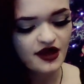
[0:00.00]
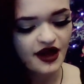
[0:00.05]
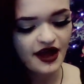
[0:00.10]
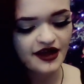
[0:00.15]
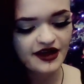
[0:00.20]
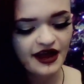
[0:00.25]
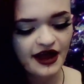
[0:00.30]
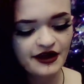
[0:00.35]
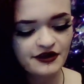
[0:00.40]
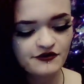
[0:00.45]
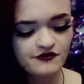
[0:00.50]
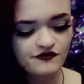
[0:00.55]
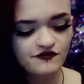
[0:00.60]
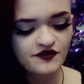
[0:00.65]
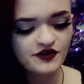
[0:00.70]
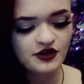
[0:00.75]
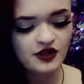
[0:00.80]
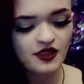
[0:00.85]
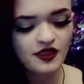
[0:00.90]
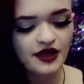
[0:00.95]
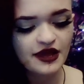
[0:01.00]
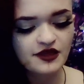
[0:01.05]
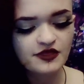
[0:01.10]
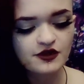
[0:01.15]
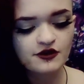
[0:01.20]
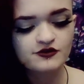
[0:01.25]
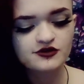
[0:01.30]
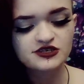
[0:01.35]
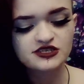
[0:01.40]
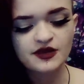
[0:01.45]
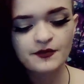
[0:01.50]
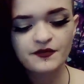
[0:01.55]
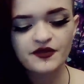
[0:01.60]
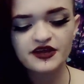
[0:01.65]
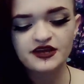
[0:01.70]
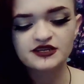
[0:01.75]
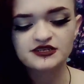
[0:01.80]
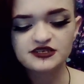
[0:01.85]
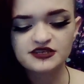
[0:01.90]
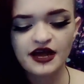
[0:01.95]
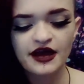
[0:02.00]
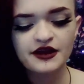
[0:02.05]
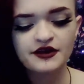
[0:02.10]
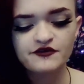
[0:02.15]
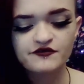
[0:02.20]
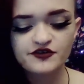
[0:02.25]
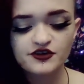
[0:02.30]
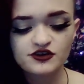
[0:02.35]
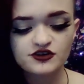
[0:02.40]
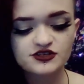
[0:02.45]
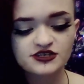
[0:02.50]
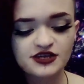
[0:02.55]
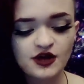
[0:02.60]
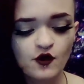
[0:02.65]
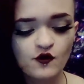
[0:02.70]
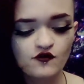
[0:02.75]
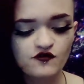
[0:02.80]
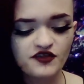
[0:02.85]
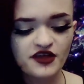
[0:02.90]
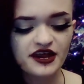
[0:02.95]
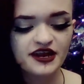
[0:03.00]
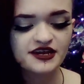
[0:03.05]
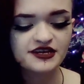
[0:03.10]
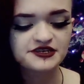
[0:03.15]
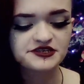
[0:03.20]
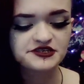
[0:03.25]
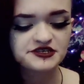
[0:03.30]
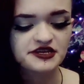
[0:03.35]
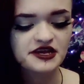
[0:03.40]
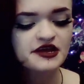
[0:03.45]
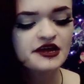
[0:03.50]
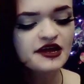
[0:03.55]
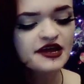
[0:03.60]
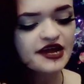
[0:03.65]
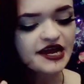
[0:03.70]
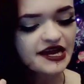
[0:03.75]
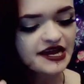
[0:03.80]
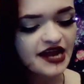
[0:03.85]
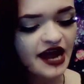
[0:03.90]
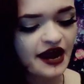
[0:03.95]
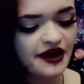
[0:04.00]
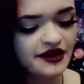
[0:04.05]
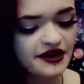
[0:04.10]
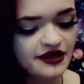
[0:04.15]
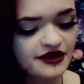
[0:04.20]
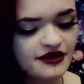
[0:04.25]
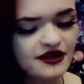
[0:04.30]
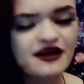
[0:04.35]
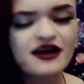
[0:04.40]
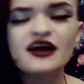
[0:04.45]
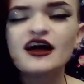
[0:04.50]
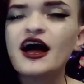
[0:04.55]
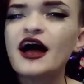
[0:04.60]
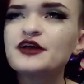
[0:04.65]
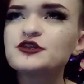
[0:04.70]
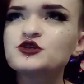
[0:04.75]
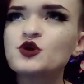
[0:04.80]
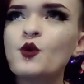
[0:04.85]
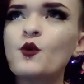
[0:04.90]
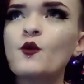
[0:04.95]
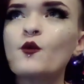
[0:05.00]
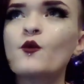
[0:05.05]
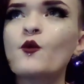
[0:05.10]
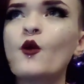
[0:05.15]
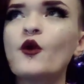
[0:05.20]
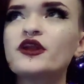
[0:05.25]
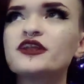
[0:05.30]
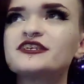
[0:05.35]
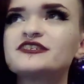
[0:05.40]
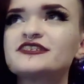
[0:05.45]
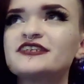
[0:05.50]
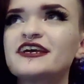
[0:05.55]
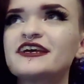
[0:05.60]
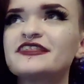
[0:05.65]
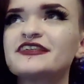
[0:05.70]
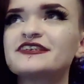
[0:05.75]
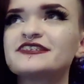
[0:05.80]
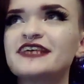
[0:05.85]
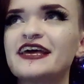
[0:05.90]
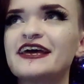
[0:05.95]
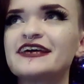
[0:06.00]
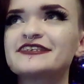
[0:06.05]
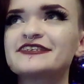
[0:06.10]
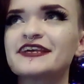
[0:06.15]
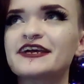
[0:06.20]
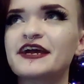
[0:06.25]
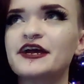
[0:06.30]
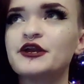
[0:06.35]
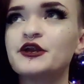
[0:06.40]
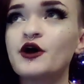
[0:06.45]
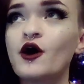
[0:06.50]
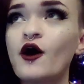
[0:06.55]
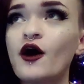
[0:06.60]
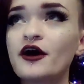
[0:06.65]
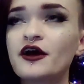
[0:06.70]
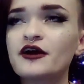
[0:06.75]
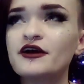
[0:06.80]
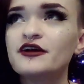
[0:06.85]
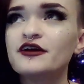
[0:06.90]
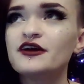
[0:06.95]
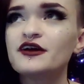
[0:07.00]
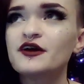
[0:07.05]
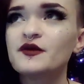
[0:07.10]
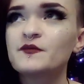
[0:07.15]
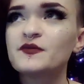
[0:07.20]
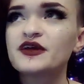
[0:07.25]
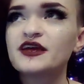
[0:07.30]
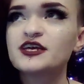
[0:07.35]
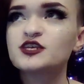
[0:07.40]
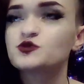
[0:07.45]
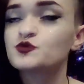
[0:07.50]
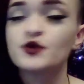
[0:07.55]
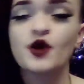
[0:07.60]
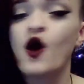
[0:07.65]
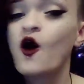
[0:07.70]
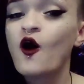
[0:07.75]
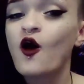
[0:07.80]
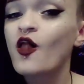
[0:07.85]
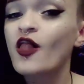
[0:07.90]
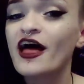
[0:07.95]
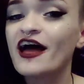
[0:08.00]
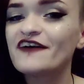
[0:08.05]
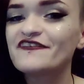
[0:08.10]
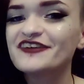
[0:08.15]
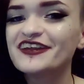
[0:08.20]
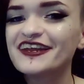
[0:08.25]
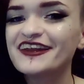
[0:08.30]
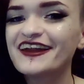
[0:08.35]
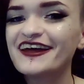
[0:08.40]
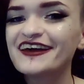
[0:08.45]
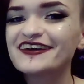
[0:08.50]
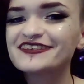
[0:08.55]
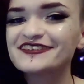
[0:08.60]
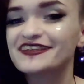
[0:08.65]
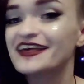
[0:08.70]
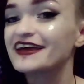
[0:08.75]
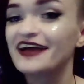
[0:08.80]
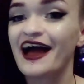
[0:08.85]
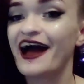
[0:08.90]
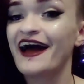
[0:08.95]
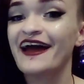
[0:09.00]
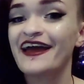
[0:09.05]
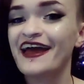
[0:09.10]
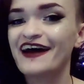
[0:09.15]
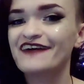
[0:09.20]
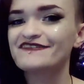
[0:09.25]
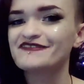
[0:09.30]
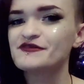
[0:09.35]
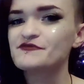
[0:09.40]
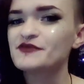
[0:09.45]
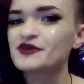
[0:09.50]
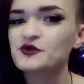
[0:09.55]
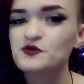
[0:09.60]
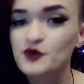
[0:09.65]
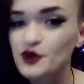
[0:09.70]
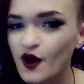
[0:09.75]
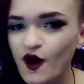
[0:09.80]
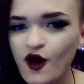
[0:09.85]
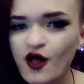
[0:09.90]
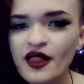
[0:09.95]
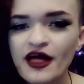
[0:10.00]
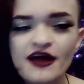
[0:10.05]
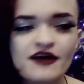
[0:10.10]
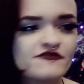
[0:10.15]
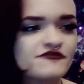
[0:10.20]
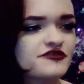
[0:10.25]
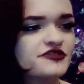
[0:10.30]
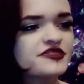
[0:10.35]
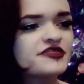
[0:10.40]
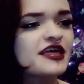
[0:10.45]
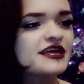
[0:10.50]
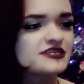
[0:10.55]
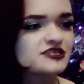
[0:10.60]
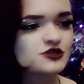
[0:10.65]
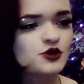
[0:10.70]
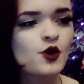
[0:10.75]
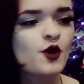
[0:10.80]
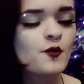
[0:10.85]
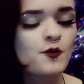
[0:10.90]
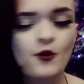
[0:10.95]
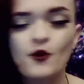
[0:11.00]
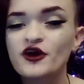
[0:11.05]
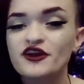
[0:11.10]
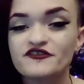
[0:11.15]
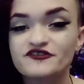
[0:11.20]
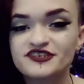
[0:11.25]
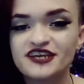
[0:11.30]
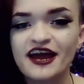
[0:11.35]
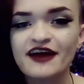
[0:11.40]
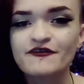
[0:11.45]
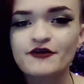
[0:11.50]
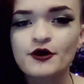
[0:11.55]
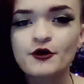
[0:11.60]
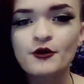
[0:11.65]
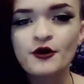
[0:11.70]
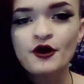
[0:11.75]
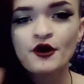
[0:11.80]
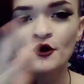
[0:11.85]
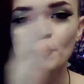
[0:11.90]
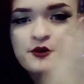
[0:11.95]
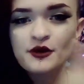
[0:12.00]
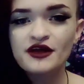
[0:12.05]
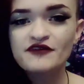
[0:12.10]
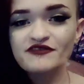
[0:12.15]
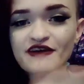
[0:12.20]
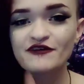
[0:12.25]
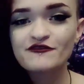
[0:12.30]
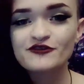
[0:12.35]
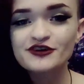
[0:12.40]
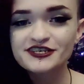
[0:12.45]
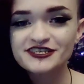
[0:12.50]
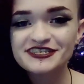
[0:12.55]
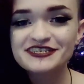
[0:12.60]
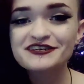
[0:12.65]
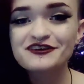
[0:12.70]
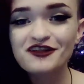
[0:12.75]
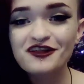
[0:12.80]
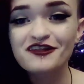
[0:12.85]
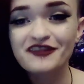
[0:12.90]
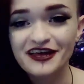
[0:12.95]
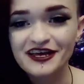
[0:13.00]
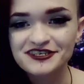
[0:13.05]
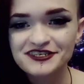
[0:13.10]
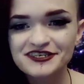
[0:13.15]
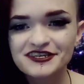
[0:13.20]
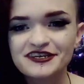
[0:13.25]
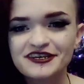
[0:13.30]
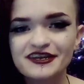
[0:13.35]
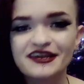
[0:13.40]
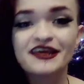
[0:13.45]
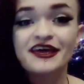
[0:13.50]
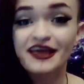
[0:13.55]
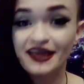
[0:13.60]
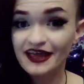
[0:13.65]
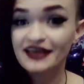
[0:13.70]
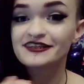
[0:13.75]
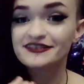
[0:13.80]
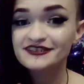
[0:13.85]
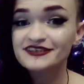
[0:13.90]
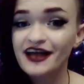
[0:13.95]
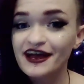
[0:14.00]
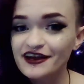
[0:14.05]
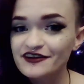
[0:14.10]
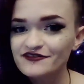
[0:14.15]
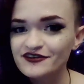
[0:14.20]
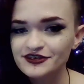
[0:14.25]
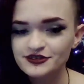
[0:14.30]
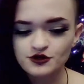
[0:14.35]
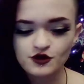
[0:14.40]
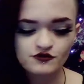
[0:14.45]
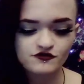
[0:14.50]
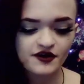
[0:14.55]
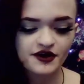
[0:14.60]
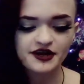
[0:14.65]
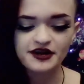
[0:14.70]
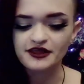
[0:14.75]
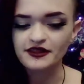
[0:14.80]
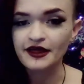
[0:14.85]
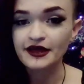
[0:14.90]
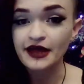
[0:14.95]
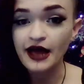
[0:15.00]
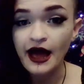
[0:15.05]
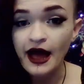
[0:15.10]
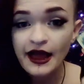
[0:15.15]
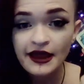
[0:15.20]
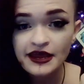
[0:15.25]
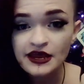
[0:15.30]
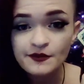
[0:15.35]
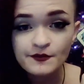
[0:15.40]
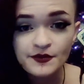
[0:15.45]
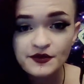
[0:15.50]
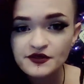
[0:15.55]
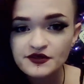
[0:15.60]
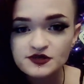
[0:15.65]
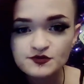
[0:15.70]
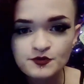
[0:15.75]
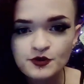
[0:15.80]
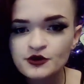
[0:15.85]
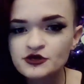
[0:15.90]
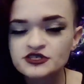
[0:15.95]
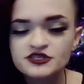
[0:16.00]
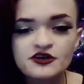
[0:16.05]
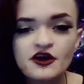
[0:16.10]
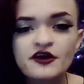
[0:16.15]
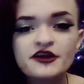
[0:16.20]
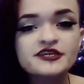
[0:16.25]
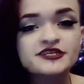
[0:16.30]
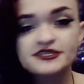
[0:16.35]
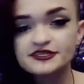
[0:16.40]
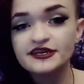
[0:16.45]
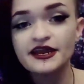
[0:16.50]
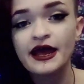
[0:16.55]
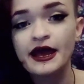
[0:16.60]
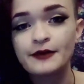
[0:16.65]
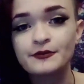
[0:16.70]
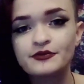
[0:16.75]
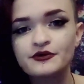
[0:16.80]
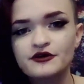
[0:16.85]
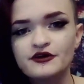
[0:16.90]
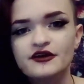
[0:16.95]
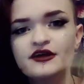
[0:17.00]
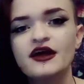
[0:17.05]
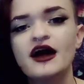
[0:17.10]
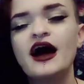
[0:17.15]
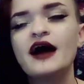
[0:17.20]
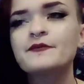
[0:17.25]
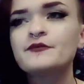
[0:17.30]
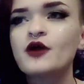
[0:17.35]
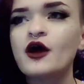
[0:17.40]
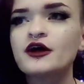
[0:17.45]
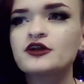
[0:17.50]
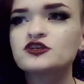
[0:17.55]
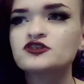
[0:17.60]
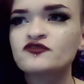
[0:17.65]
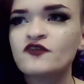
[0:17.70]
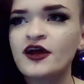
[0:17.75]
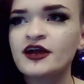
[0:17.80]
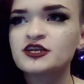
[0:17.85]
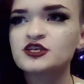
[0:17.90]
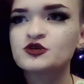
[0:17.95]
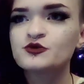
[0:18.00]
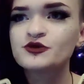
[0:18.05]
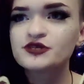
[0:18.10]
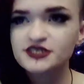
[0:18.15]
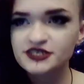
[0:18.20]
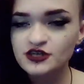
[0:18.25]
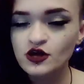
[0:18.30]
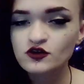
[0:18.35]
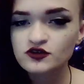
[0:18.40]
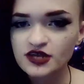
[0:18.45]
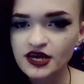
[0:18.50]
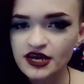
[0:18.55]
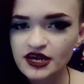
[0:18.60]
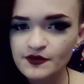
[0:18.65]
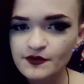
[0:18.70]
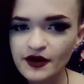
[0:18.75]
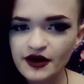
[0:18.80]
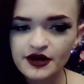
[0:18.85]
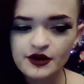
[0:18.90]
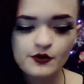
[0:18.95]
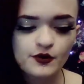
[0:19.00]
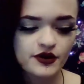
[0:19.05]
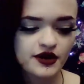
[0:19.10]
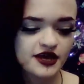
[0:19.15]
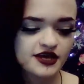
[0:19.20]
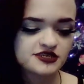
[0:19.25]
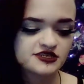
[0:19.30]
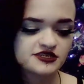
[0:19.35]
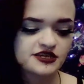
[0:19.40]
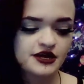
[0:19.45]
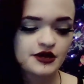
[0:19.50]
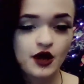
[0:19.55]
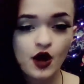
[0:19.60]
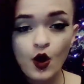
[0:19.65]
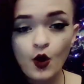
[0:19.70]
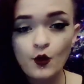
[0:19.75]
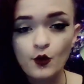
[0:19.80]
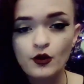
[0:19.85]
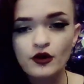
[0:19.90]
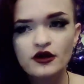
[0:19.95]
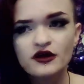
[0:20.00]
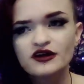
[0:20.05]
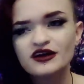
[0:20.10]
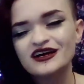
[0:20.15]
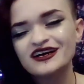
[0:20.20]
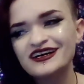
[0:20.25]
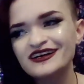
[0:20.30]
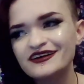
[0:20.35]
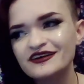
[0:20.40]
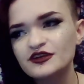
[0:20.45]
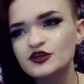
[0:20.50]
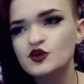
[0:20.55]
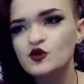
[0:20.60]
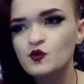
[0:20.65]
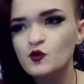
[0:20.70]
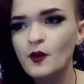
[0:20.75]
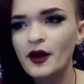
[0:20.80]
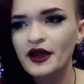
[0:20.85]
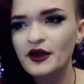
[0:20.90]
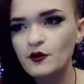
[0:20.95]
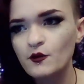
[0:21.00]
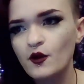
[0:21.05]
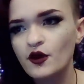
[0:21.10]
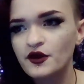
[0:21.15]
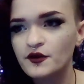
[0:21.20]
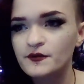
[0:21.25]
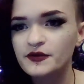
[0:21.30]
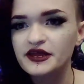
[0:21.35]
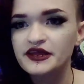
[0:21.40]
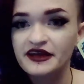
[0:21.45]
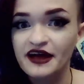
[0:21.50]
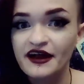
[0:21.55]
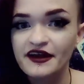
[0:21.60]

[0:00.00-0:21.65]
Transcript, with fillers: I kind of feel like there is something inside of yourself that is cunning. I don't want to say this as like a knock because we all have it in us. Like I have it in me. We all have, that's the whole point of tarot. We have every single lesson inside of us already. Like I can be this person on a snap. I'm not trying to insult anybody when I say, oh, Uh, you might want to be